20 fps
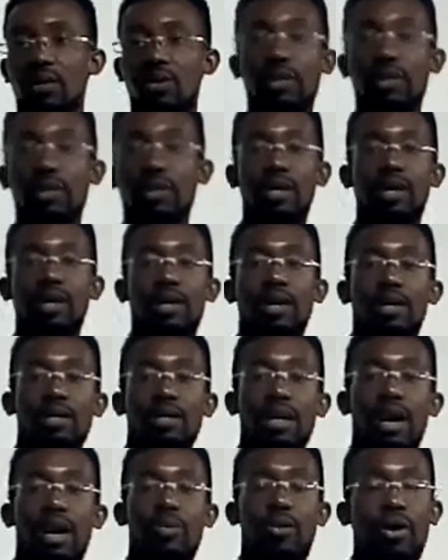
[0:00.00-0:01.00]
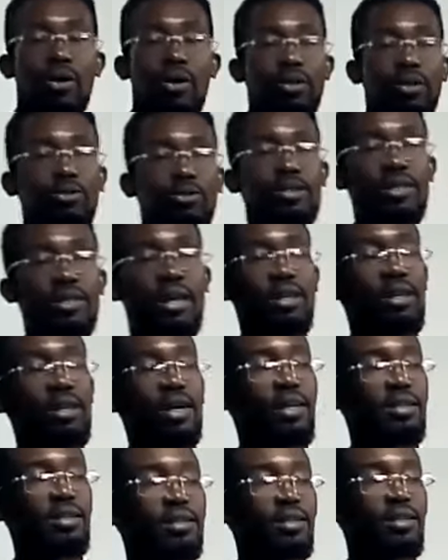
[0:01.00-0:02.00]
Okay, now we're going to say
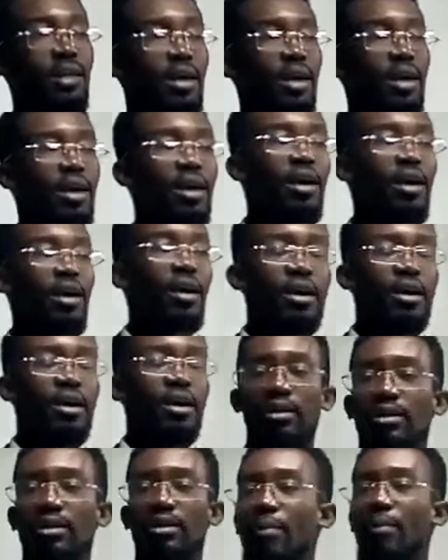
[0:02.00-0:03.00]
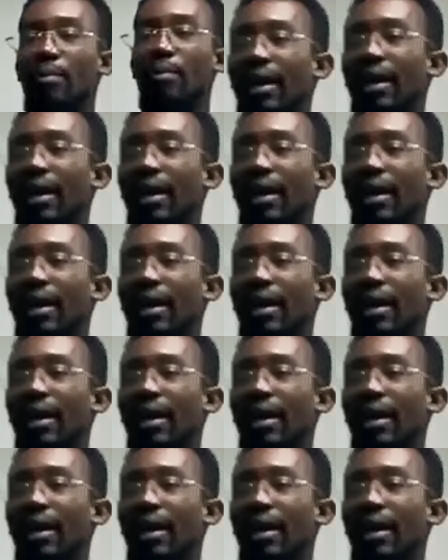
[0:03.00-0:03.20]
that the